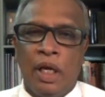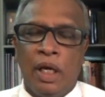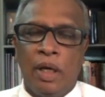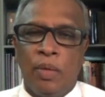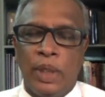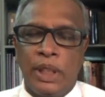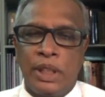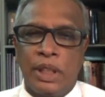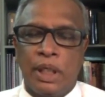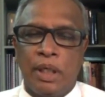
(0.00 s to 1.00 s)
which
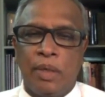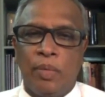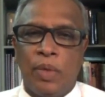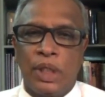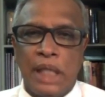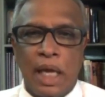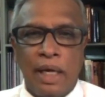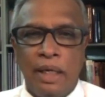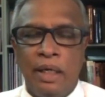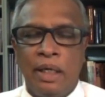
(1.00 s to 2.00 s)
was
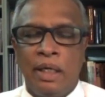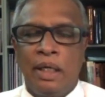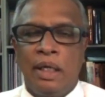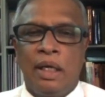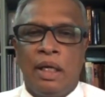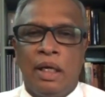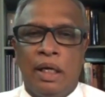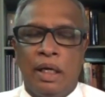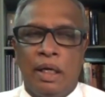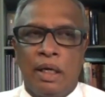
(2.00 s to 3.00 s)
done,
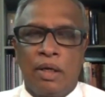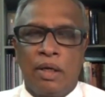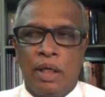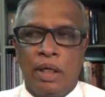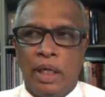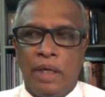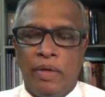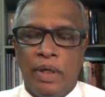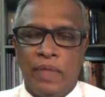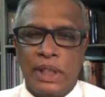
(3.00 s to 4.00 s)
an
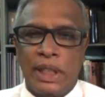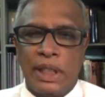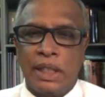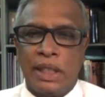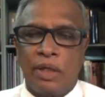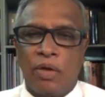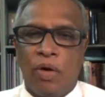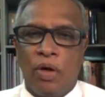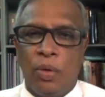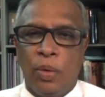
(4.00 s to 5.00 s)
investigation
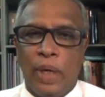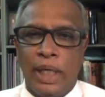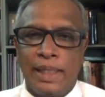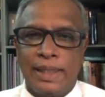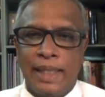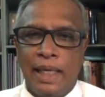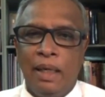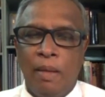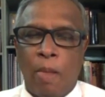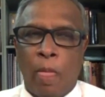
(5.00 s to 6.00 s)
called OISL
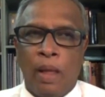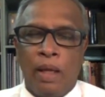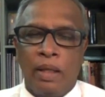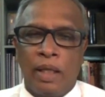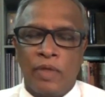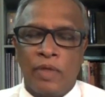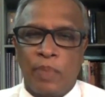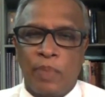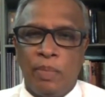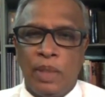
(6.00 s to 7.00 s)
that was
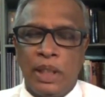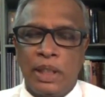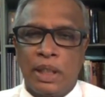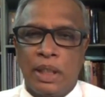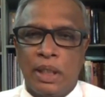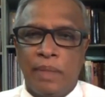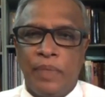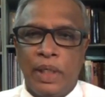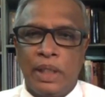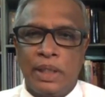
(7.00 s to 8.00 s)
published
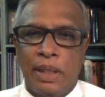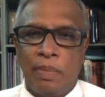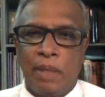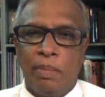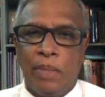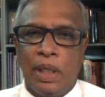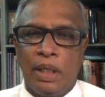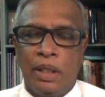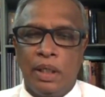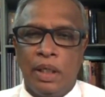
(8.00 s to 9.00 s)
in
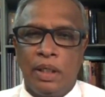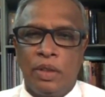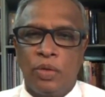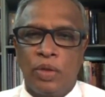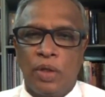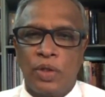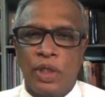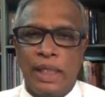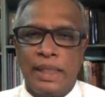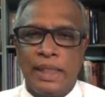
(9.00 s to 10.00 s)
September
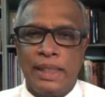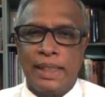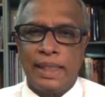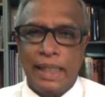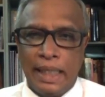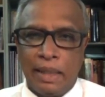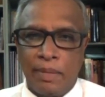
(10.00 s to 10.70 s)
2016,